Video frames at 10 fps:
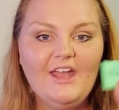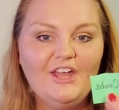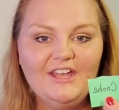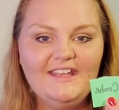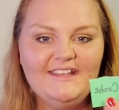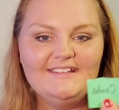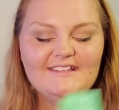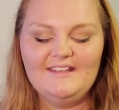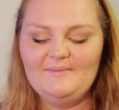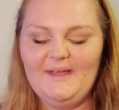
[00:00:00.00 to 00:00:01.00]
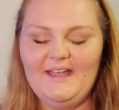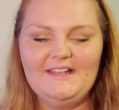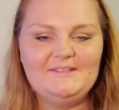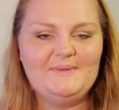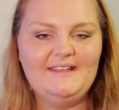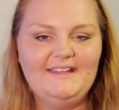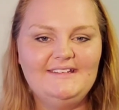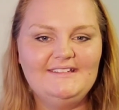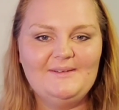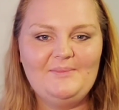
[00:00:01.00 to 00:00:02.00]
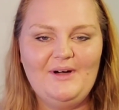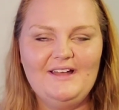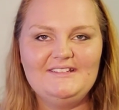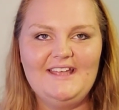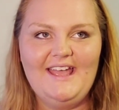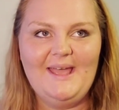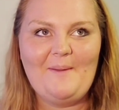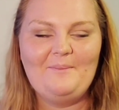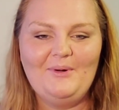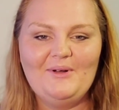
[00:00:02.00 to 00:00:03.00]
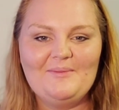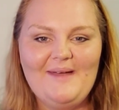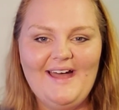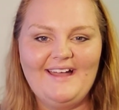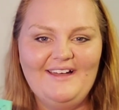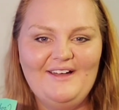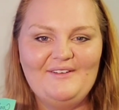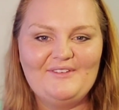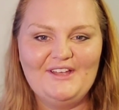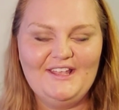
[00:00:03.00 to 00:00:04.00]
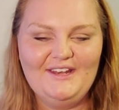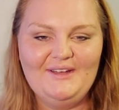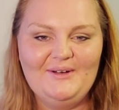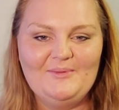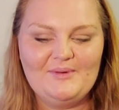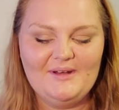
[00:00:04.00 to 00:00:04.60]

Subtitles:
Cookies, My husband bought a bulk pack of cookie dough,